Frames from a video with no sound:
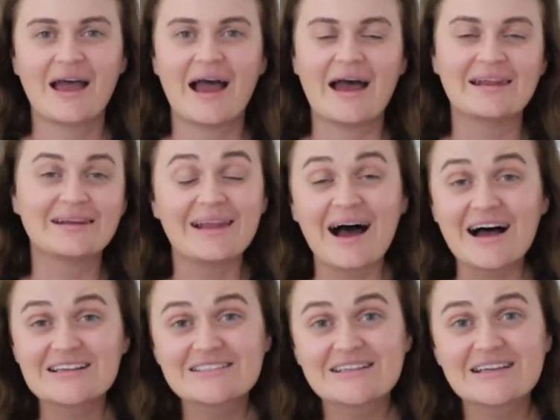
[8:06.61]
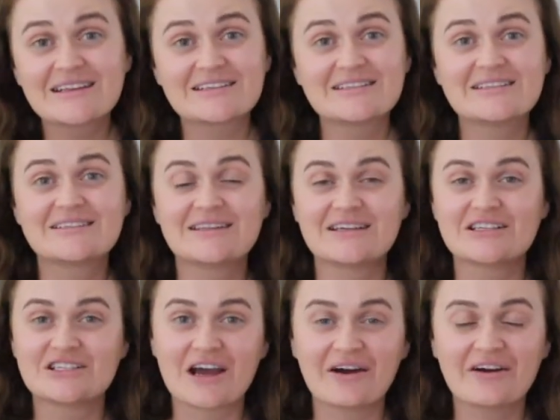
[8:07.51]
And lastly, this is the
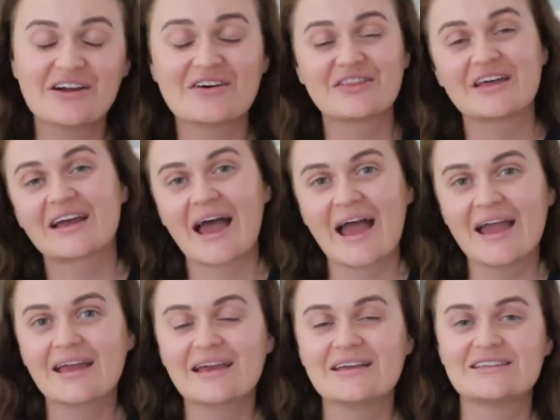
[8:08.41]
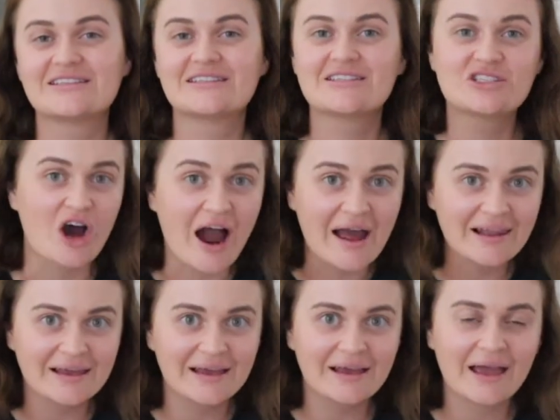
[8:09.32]
cherry the cake, is
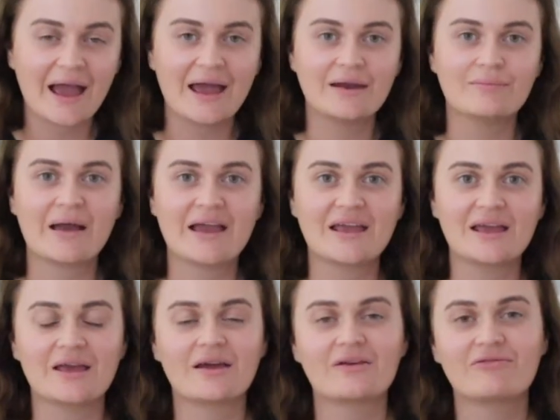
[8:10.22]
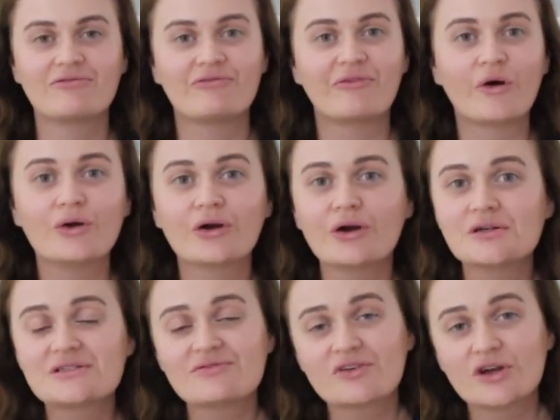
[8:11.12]
styling and making
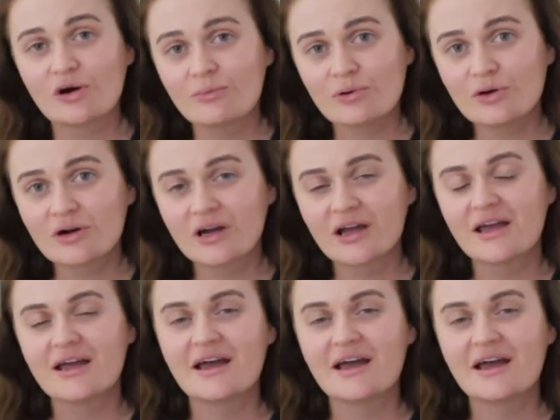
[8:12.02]
photos for book,